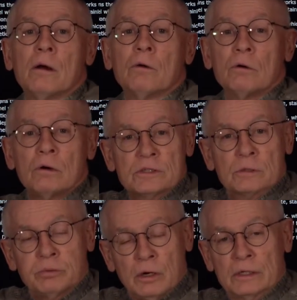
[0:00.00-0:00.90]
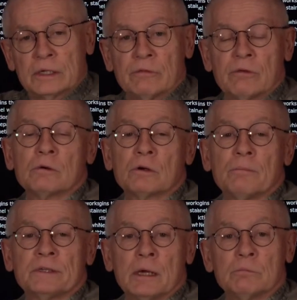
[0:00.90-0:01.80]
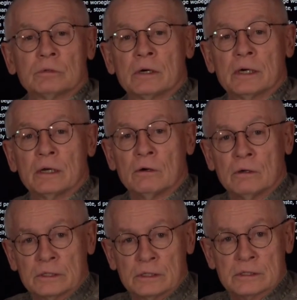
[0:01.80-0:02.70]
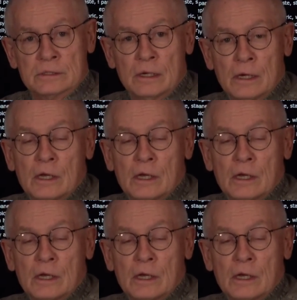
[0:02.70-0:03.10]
or also partly from contemporary artists.